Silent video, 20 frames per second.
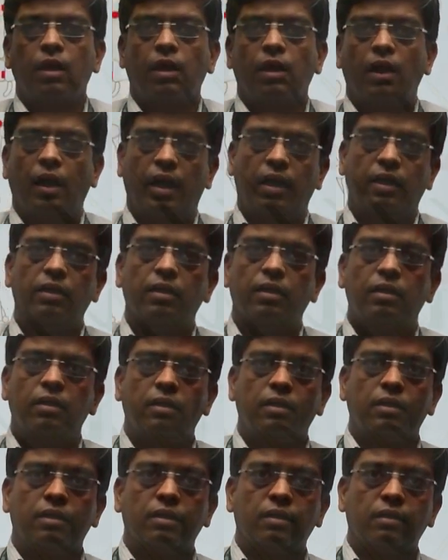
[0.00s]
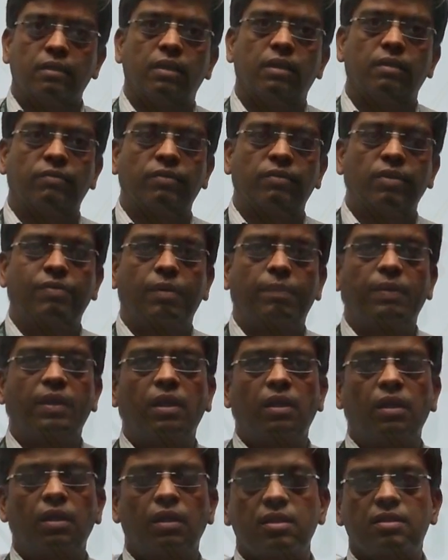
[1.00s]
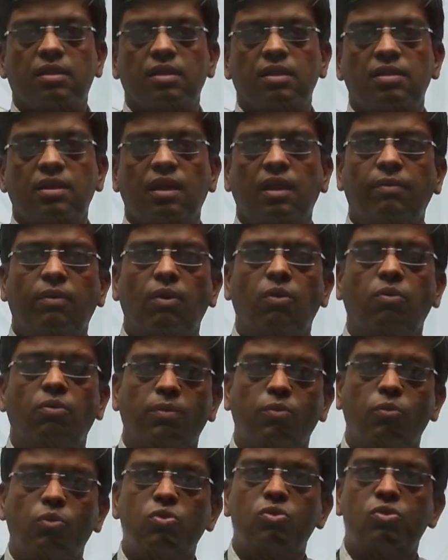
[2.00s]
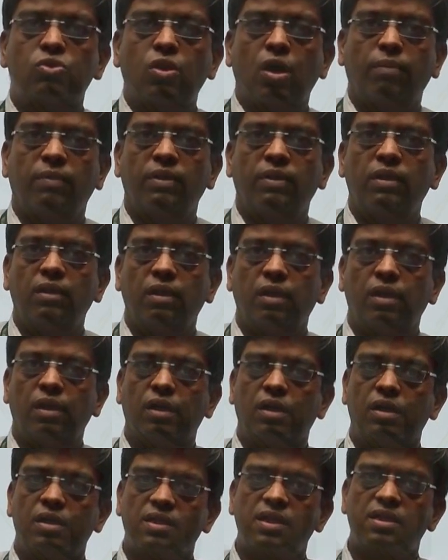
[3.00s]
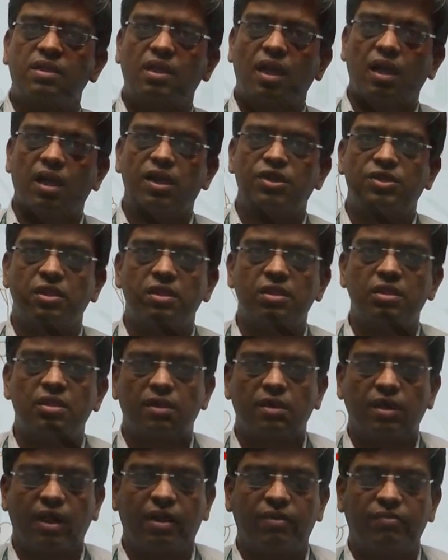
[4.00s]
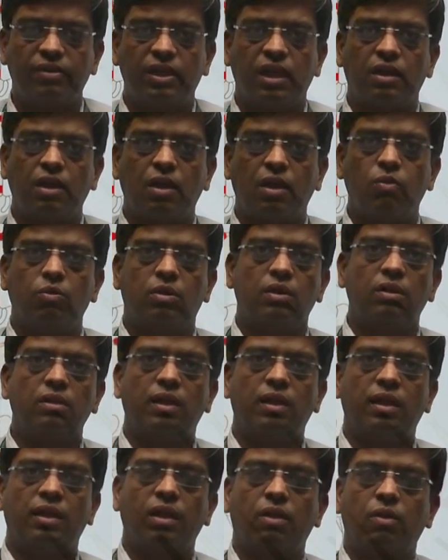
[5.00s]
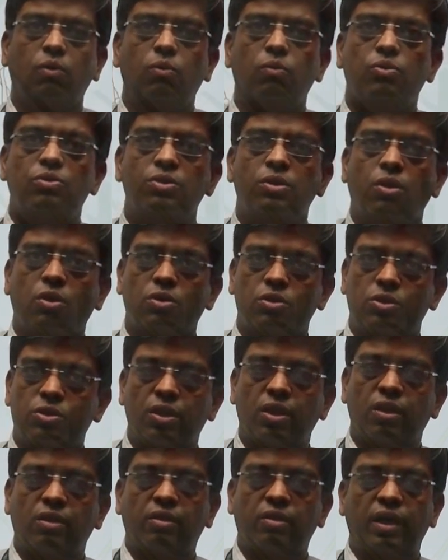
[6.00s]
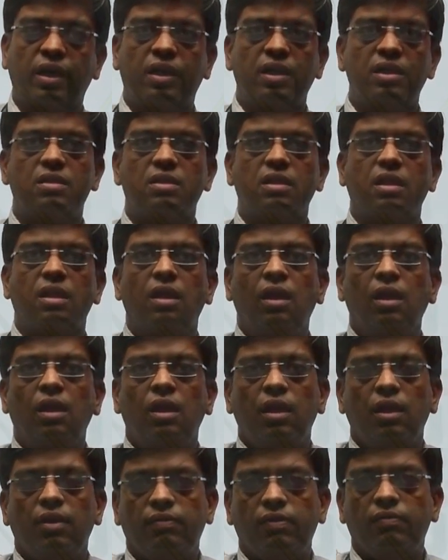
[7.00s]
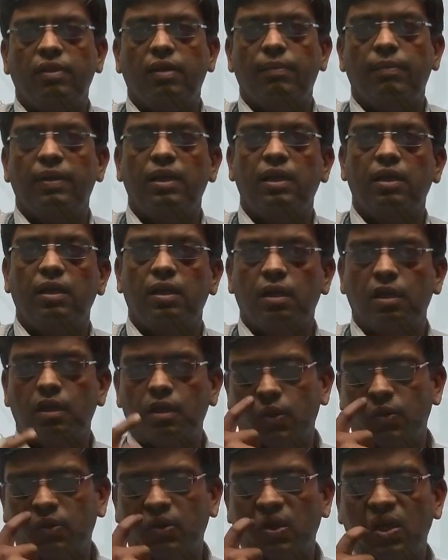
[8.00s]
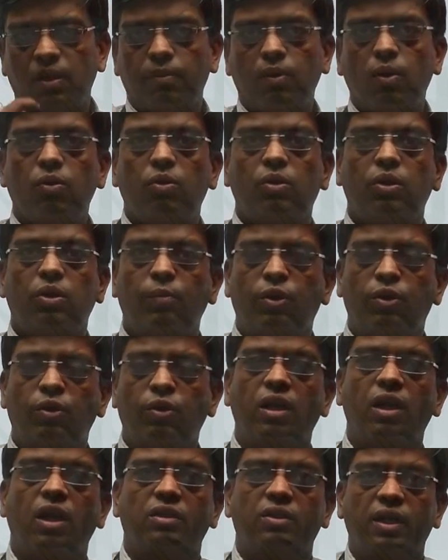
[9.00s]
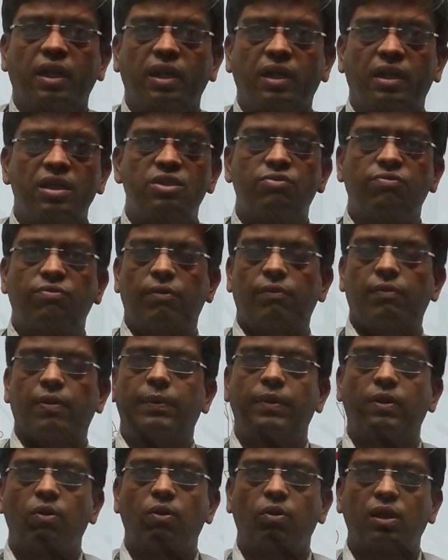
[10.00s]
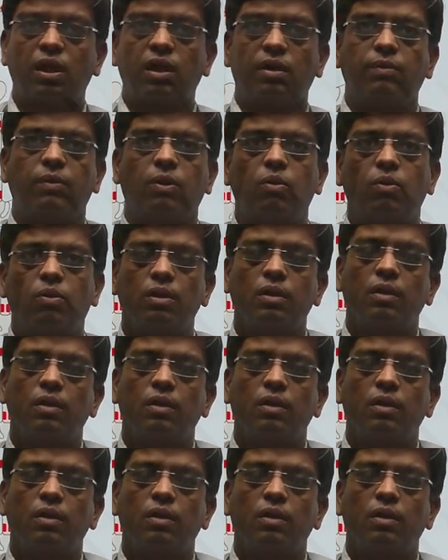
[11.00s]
and we will be discussing about the most common disease conditions that we encounter, that includes osteoarthritis. We will be talking about rheumatoid arthritis, we will be talking about